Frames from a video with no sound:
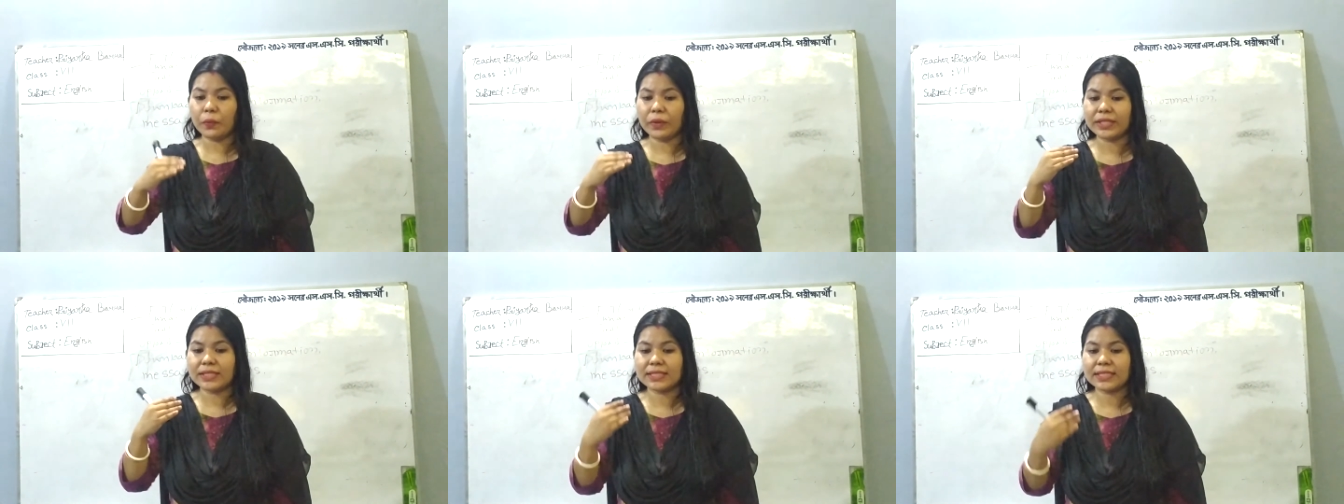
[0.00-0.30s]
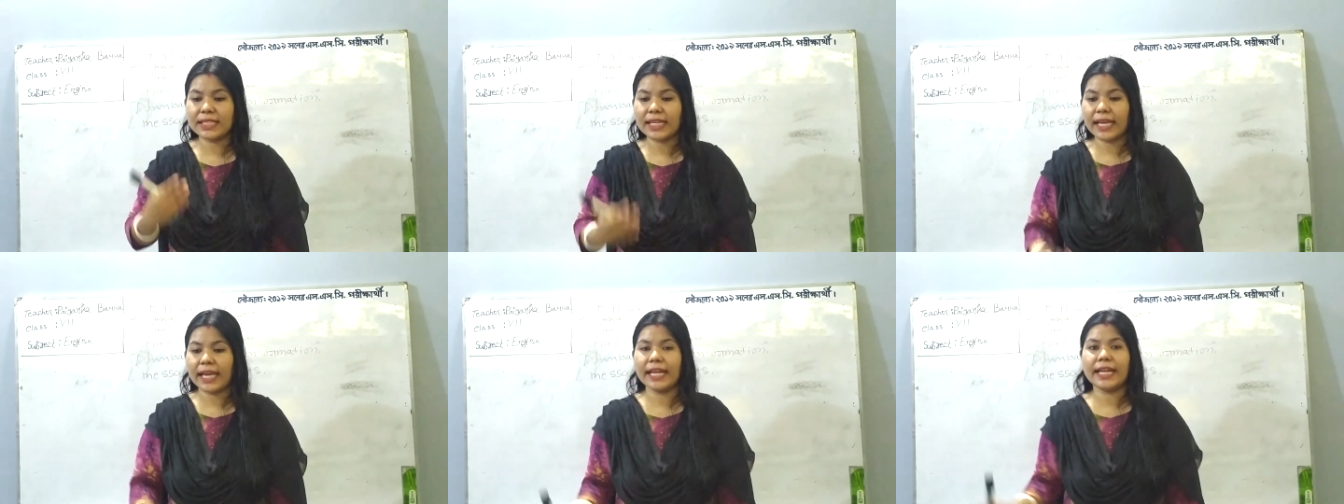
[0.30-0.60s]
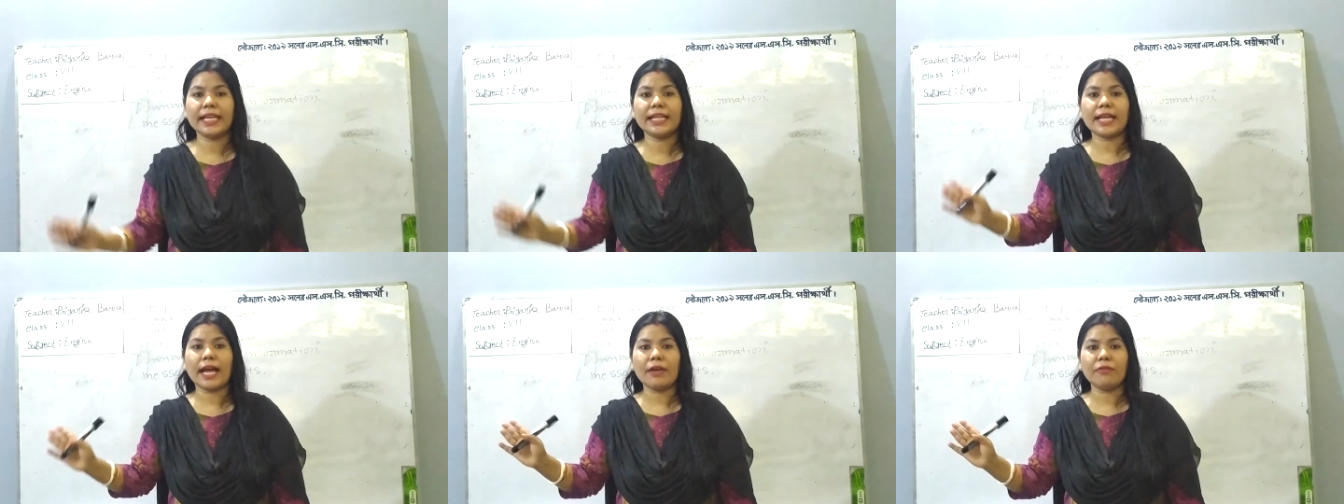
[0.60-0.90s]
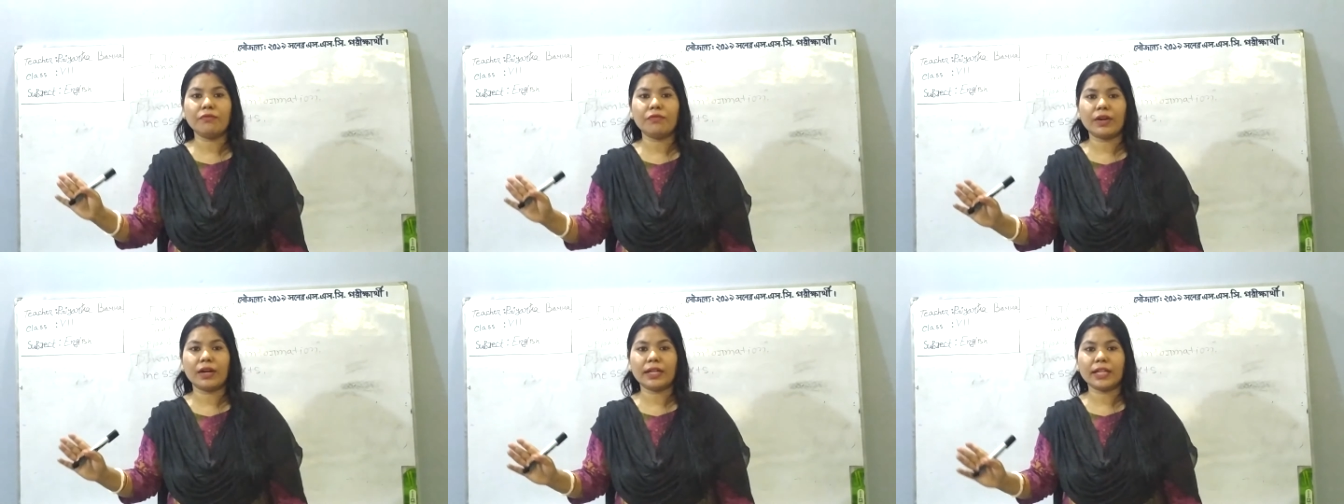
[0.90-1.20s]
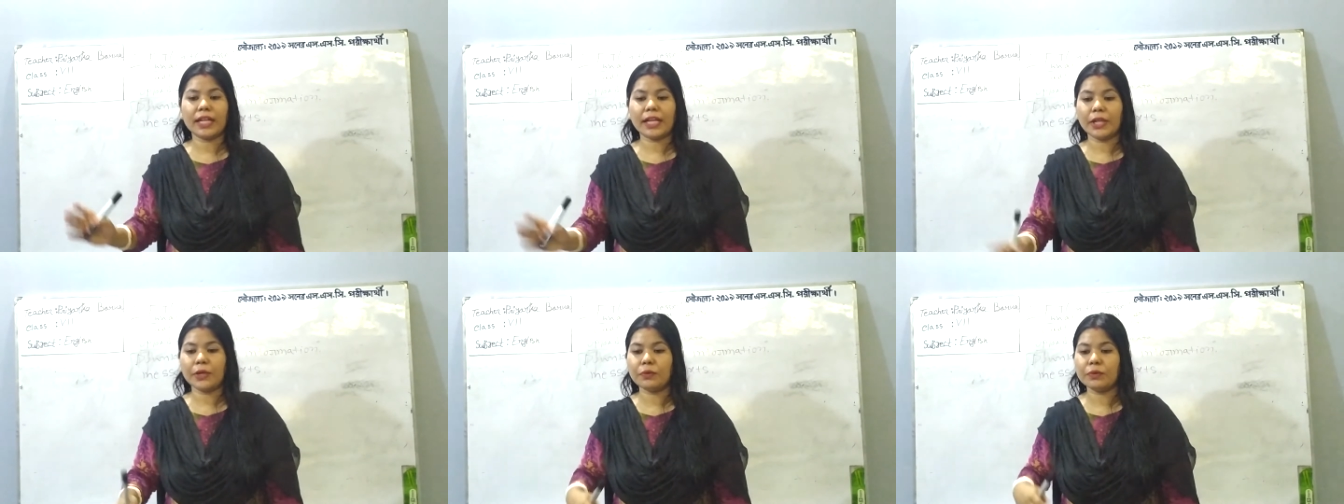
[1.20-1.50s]
wasting any time
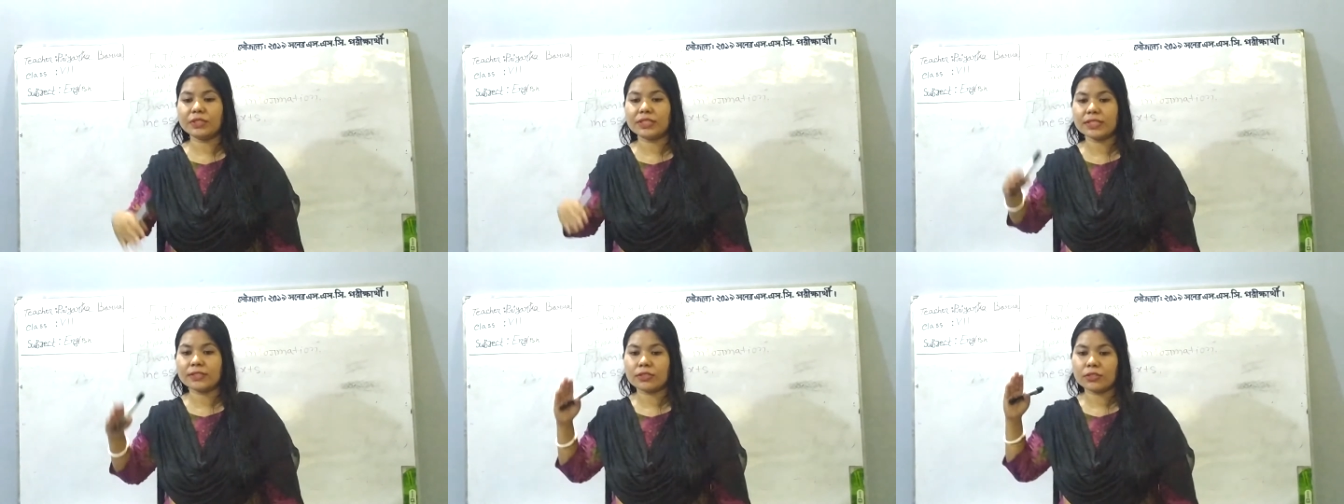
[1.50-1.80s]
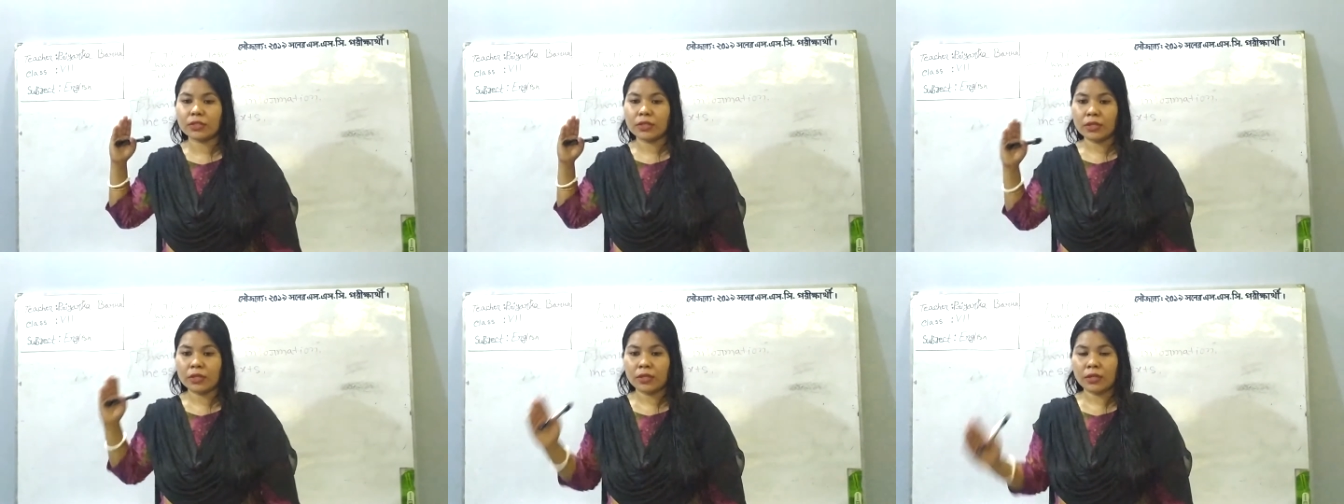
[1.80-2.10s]
further, you just